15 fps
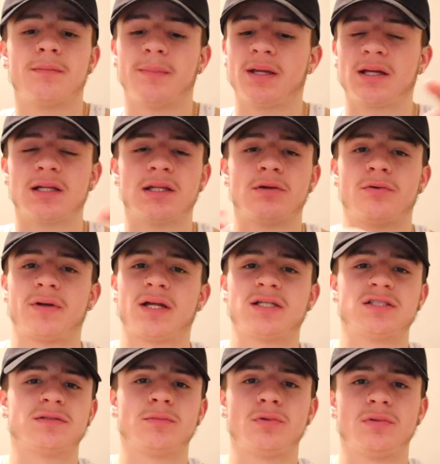make a little
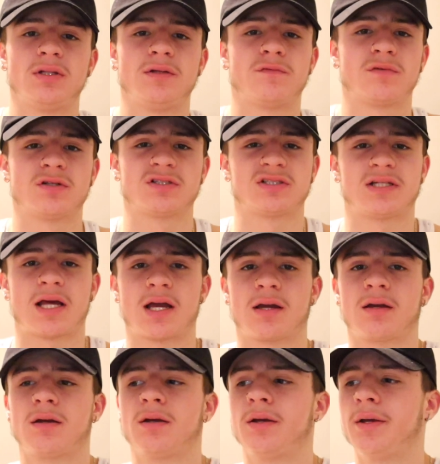nice smoothie for a
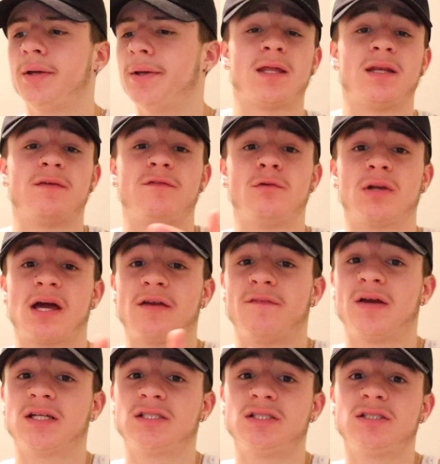snack. And if you like
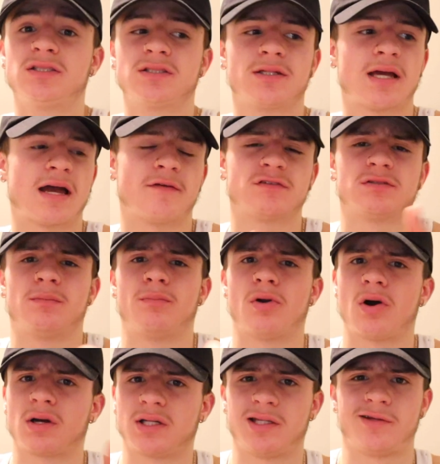veggies, have some
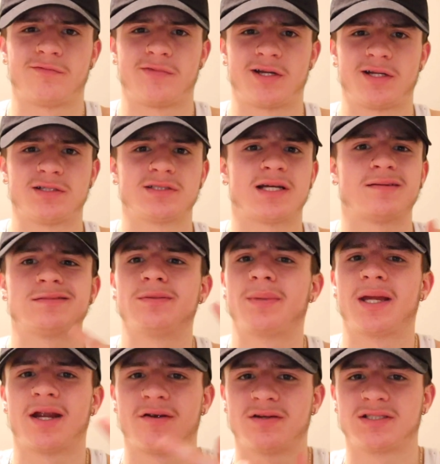broccoli and ranch, have some
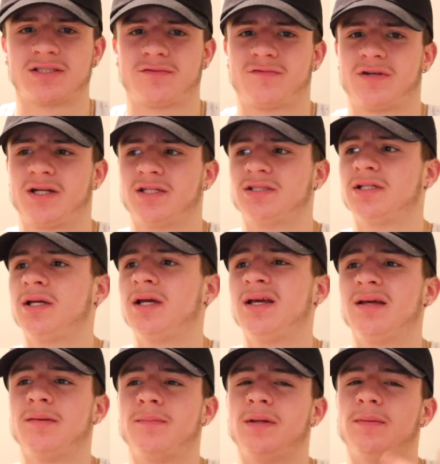carrots and ranch,
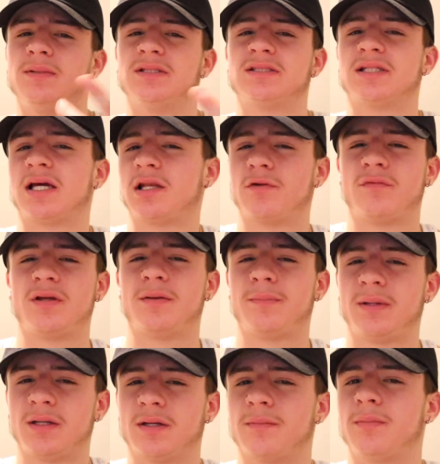maybe celery and
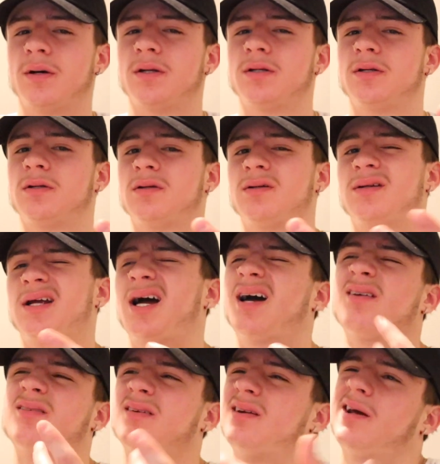peanut butter. I
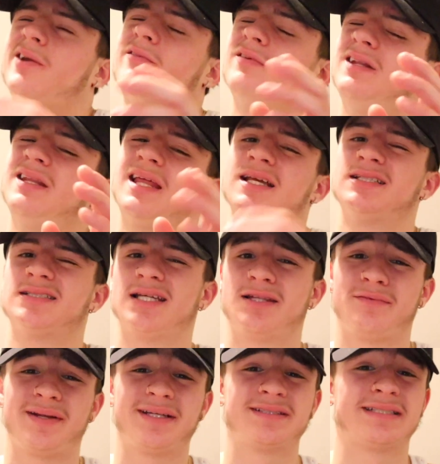don't really like
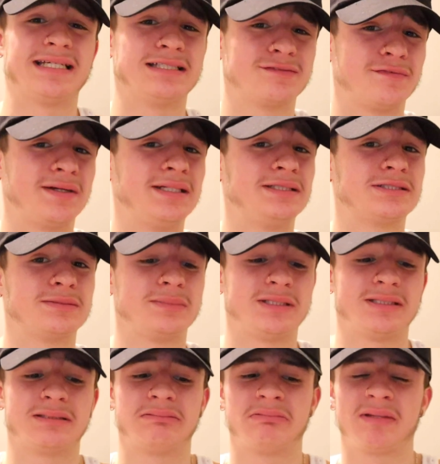celery. It tastes funny to
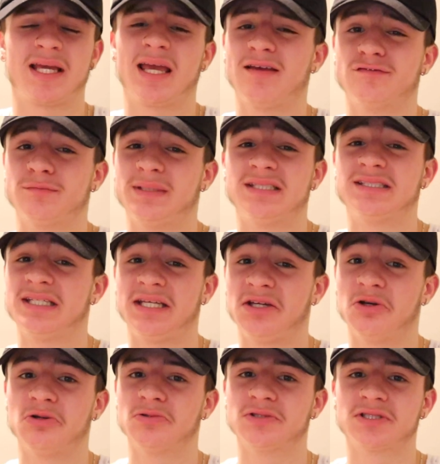me. It gives me
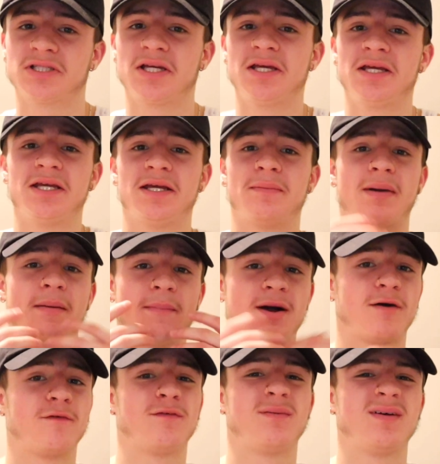tingles in my
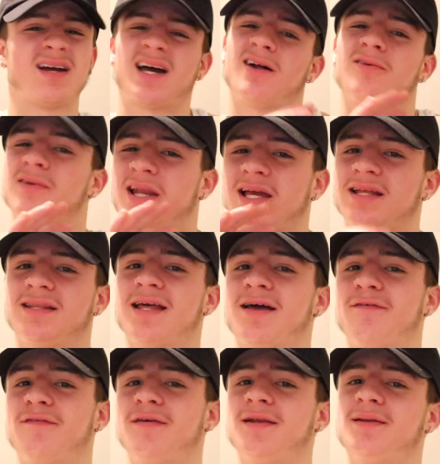mouth. I don't like
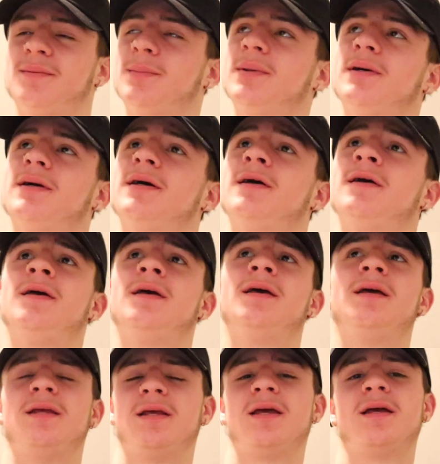that feeling, but
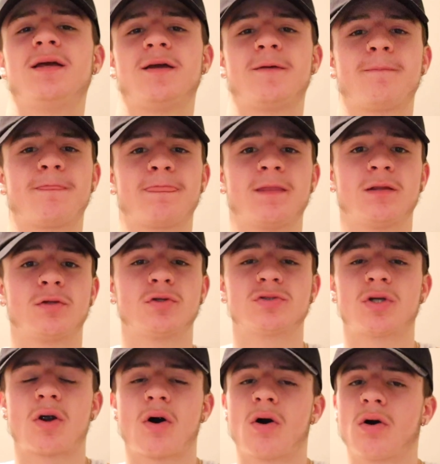yeah, those
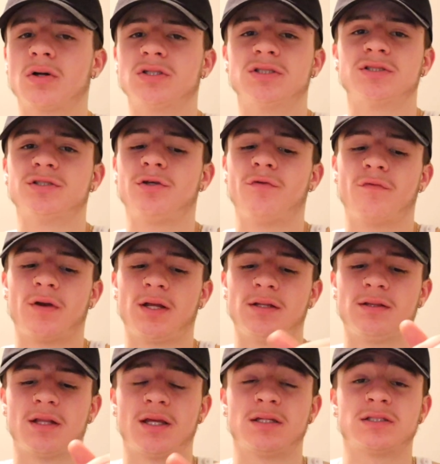are all just
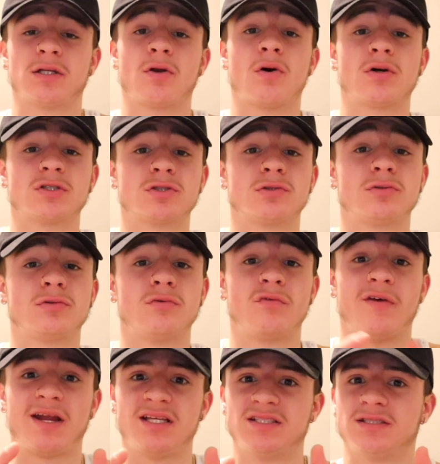great things. And also
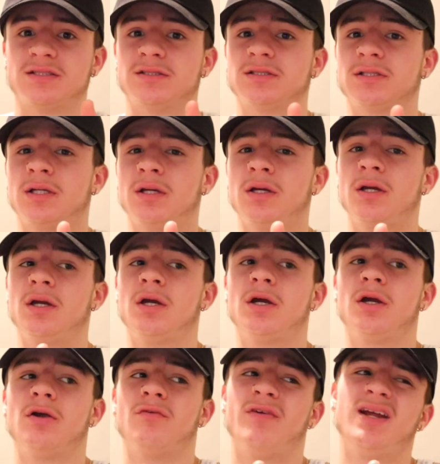raisins.
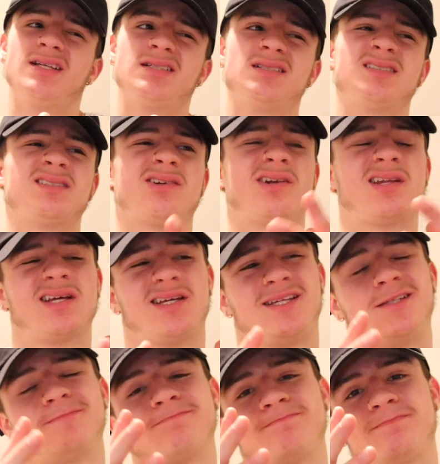Raisins are
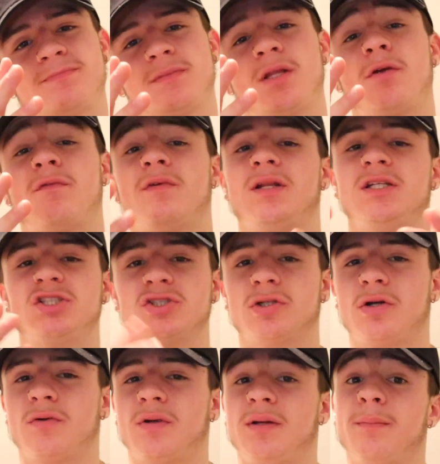like, they're really
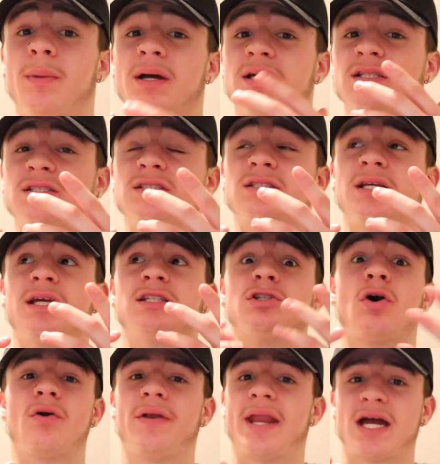sugary, but it's
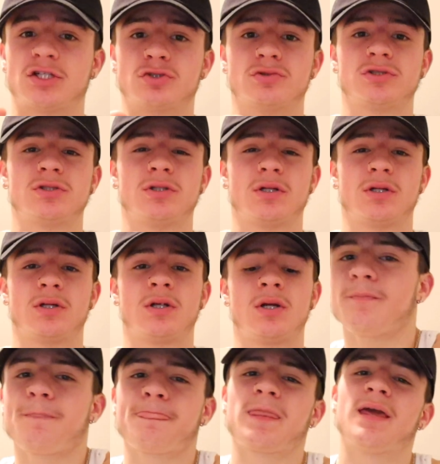all natural sugar.
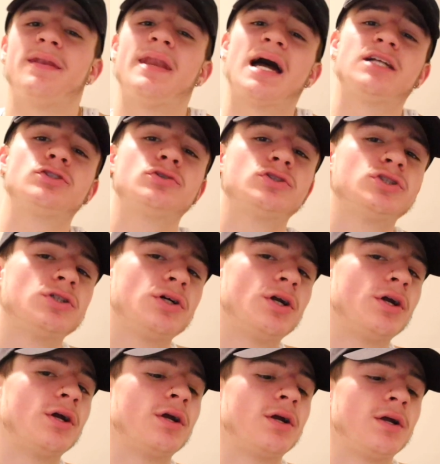Natural
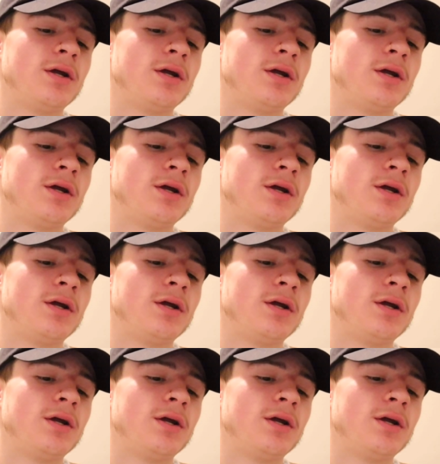sugar